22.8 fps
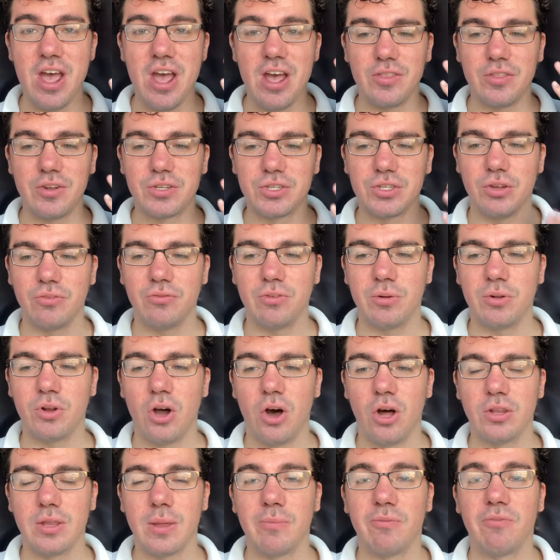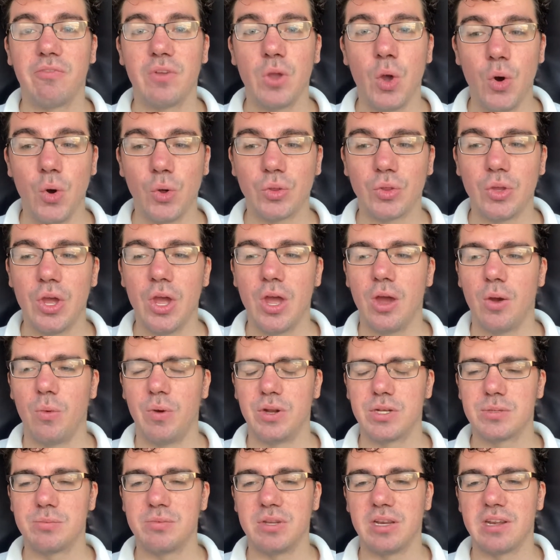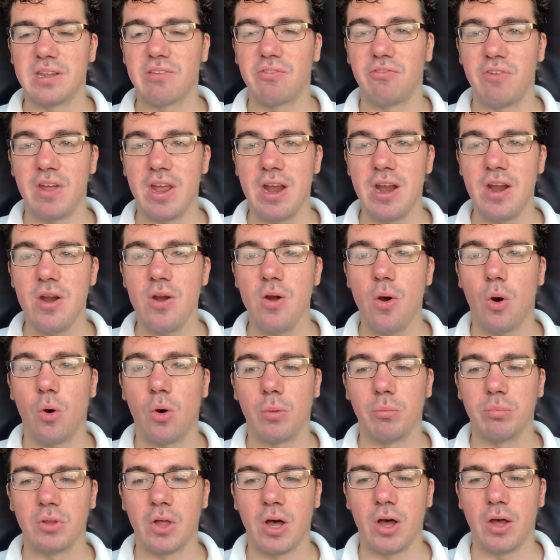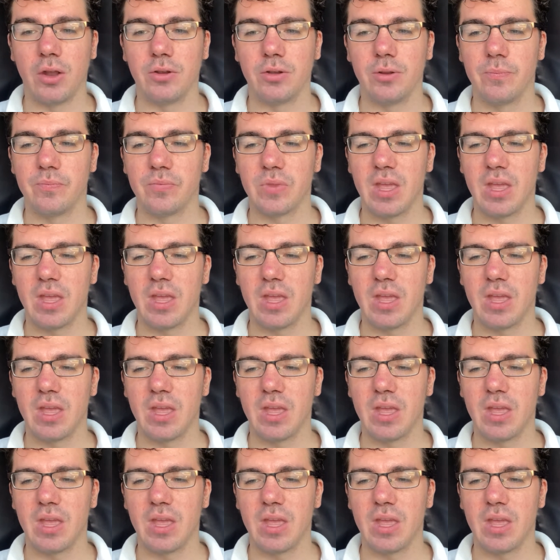the children called him Fionn, which means fair or blonde.